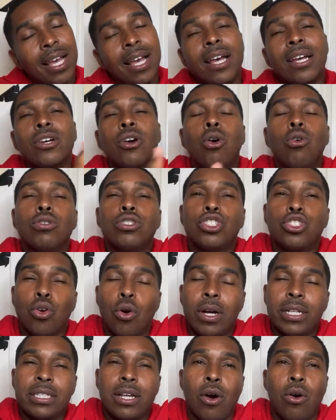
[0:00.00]
Coach
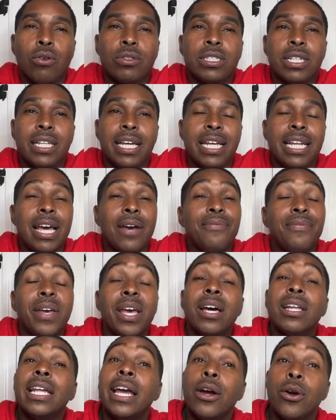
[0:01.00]
Choice going to the
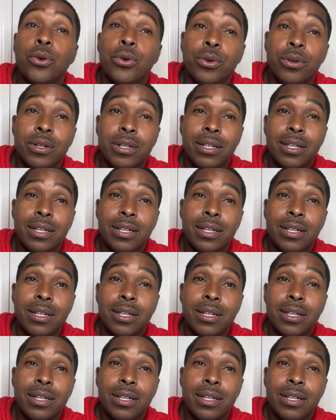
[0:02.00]
NFL, it hurt.